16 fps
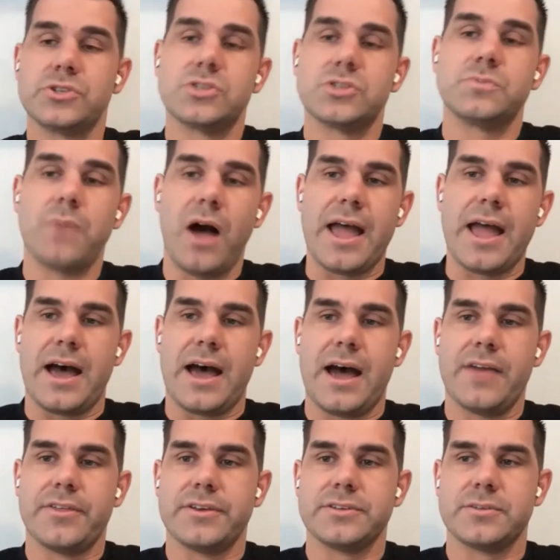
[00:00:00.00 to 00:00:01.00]
inspire
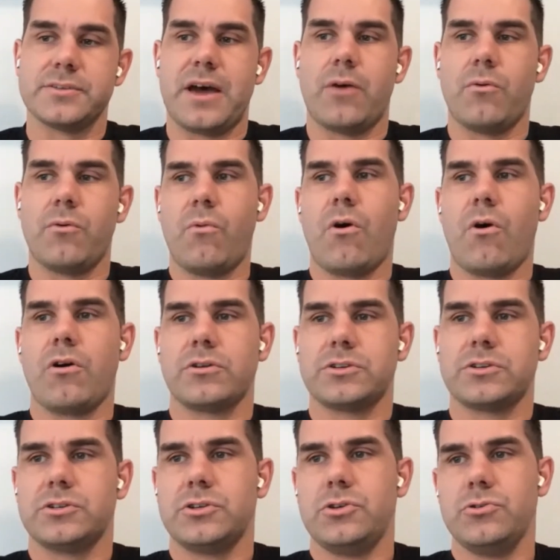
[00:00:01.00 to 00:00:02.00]
others about what
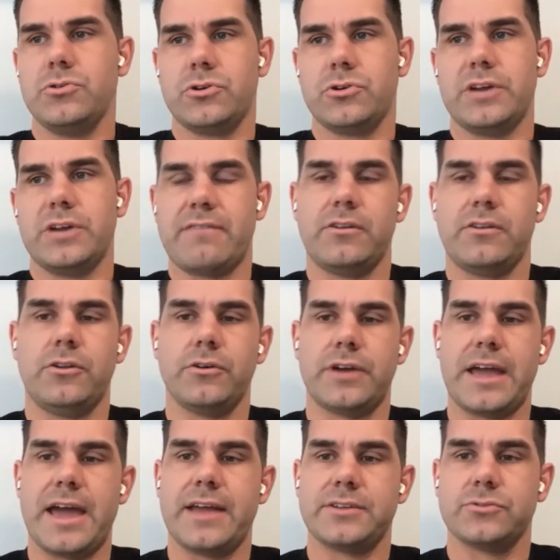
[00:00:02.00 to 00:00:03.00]
you could have a
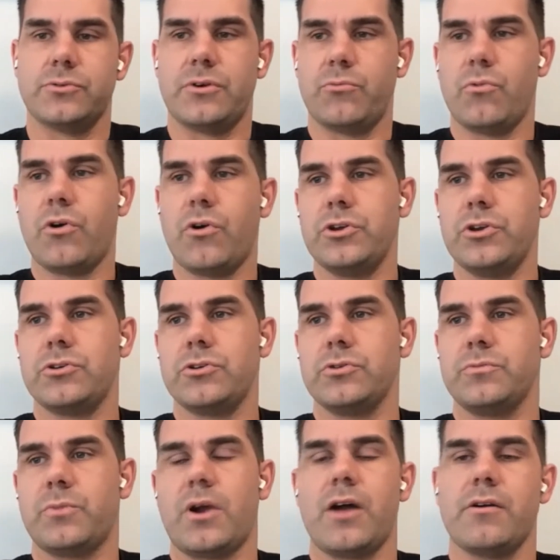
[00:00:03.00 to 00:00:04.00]
look at or what you
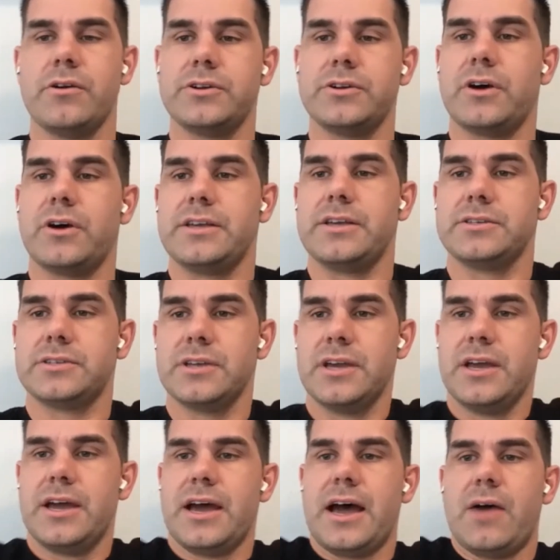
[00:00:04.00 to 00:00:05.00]
could prioritize
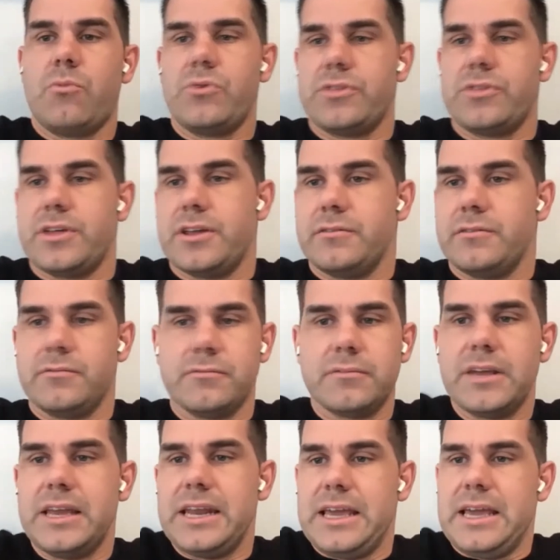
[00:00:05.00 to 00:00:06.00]
within
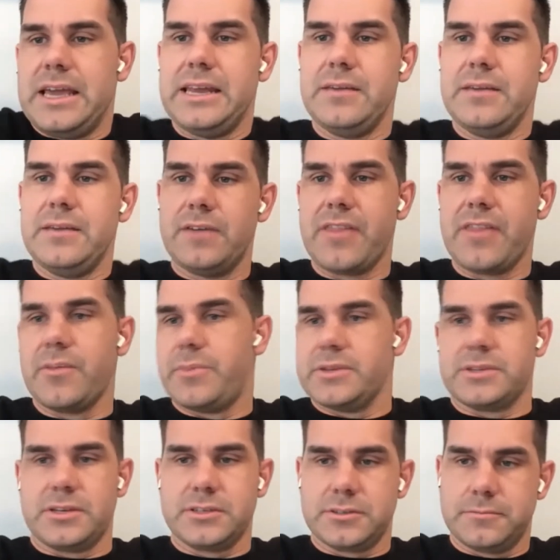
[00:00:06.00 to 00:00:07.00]
any other
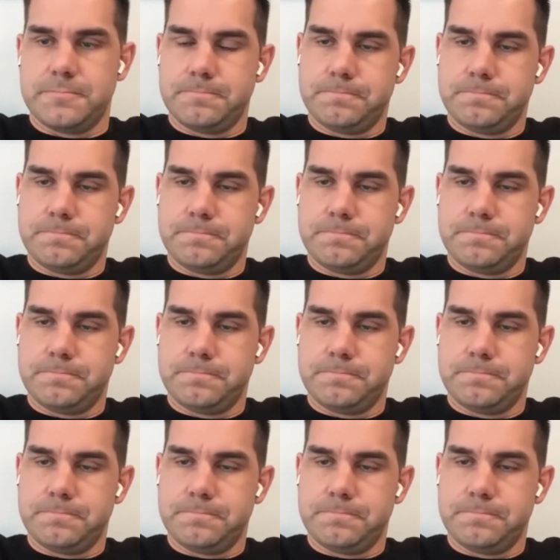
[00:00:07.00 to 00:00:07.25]
business.